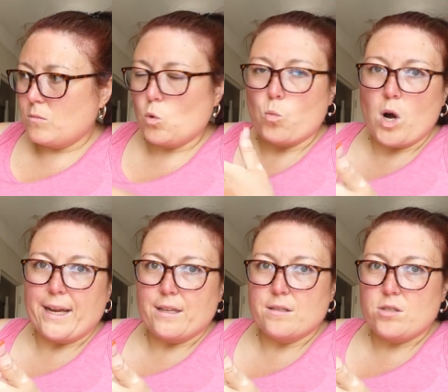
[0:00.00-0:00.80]
or
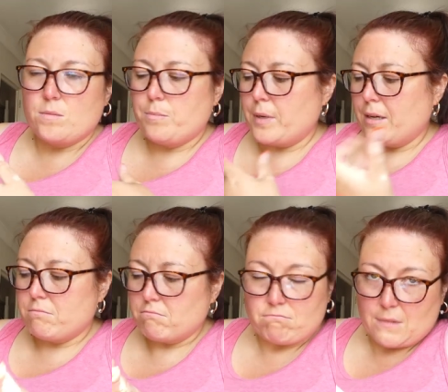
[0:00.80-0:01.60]
wired, but
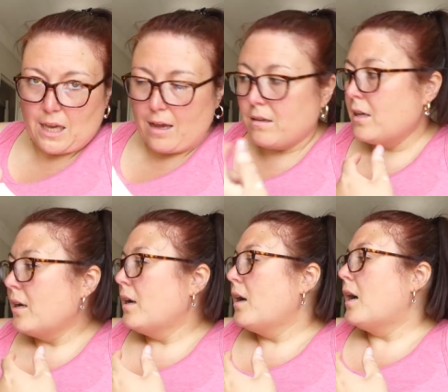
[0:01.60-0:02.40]
yeah.
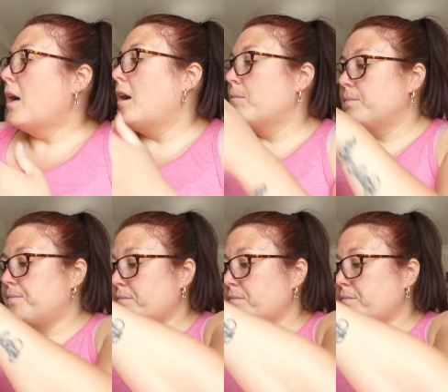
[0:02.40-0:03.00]
Um,